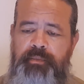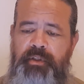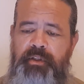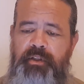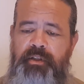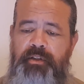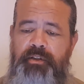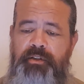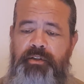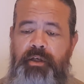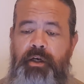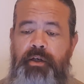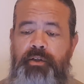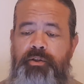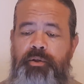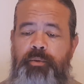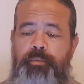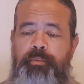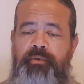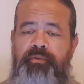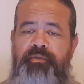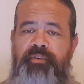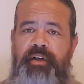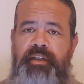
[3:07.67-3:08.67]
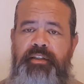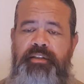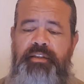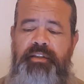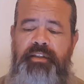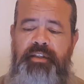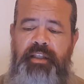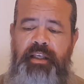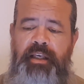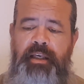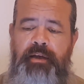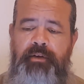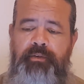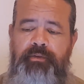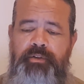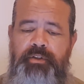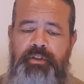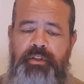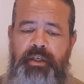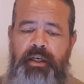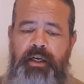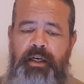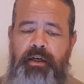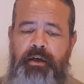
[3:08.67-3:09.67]
This also prevents
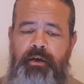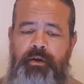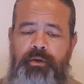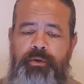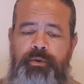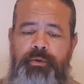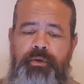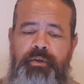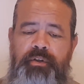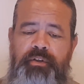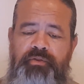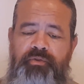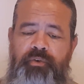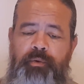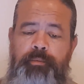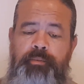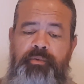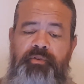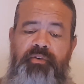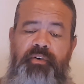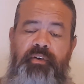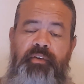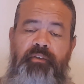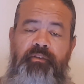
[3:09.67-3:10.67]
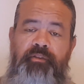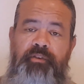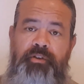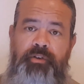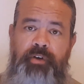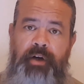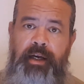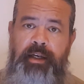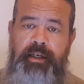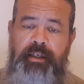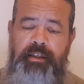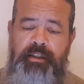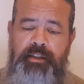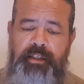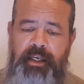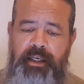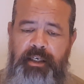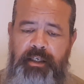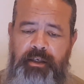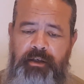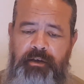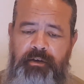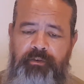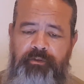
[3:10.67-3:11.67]
thieves and looters from trying to
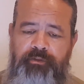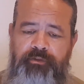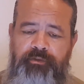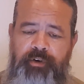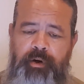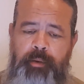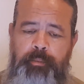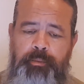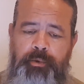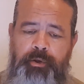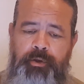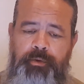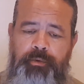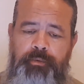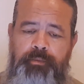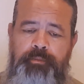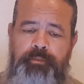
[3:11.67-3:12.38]
take it from you.